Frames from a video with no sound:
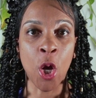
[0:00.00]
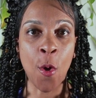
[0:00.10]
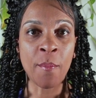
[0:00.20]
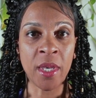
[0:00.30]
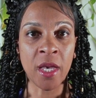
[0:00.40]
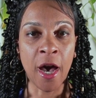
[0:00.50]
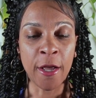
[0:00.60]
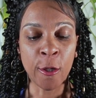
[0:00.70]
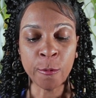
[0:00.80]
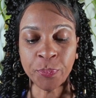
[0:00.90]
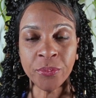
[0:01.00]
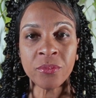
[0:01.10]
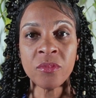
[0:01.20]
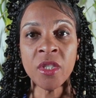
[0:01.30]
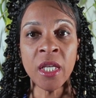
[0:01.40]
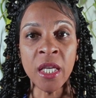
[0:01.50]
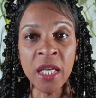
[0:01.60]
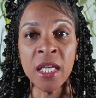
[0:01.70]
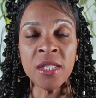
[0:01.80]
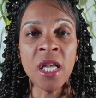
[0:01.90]
Go cutter
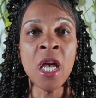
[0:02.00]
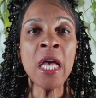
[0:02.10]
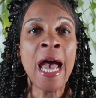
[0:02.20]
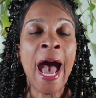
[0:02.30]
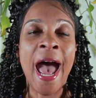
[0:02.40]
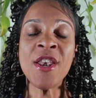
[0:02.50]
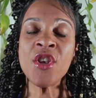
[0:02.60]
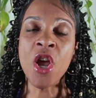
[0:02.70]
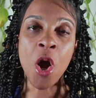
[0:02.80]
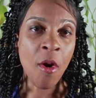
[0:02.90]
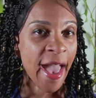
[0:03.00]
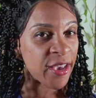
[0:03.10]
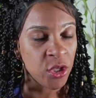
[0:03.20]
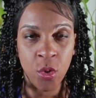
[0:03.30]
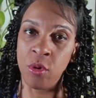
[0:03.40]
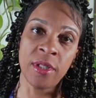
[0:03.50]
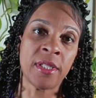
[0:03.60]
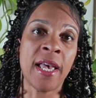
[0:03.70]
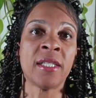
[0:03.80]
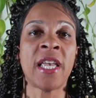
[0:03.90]
is, I know AccuQuilt
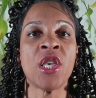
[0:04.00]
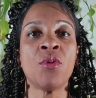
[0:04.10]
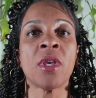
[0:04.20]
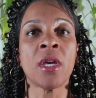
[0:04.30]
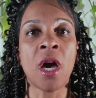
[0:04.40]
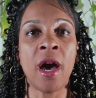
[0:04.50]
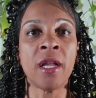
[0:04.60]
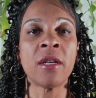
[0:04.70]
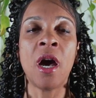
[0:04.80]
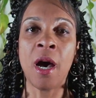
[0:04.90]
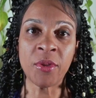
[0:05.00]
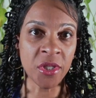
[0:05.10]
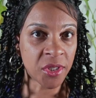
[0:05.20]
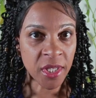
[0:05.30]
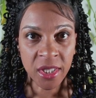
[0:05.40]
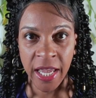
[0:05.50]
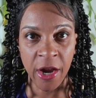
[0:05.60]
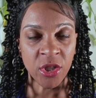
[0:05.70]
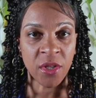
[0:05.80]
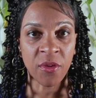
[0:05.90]
says that you can cut up to 6
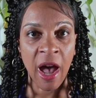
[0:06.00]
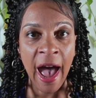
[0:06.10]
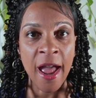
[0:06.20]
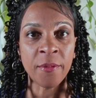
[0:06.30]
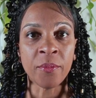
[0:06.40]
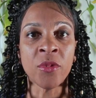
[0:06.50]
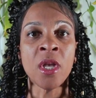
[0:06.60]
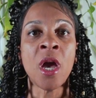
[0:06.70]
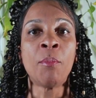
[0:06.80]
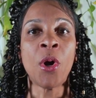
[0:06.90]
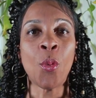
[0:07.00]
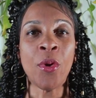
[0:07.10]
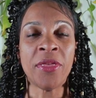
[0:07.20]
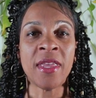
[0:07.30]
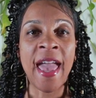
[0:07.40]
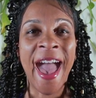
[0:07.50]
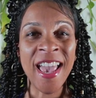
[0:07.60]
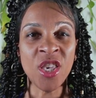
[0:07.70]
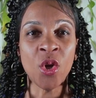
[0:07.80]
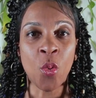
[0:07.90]
layers of cotton, but with the
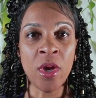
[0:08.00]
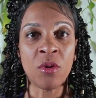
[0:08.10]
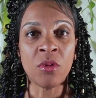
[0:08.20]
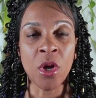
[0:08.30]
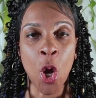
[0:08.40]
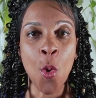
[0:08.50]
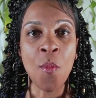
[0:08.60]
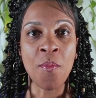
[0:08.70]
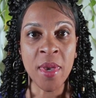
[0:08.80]
AccuQuilt Go